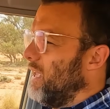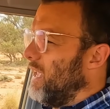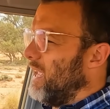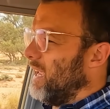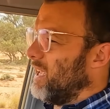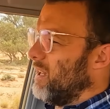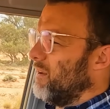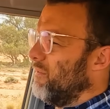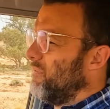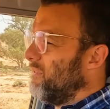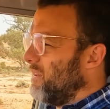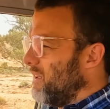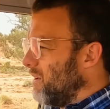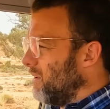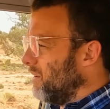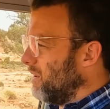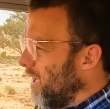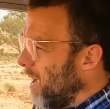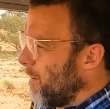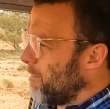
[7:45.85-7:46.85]
It can
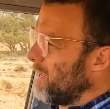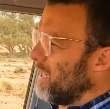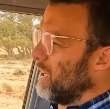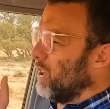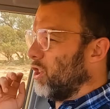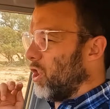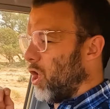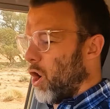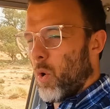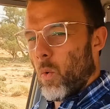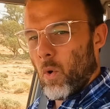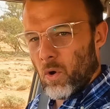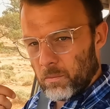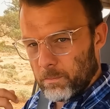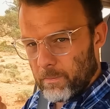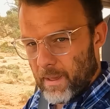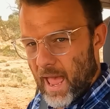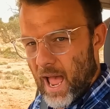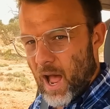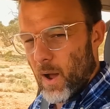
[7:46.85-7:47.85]
feel a bit low on
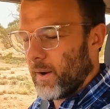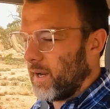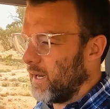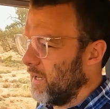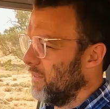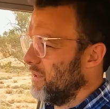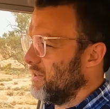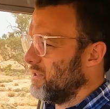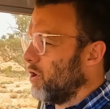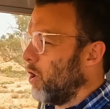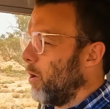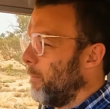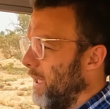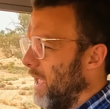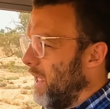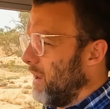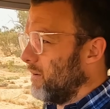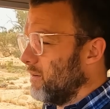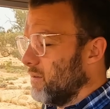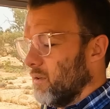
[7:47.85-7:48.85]
power in the top
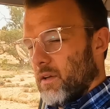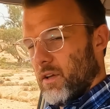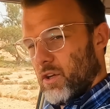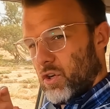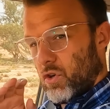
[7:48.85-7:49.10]
end.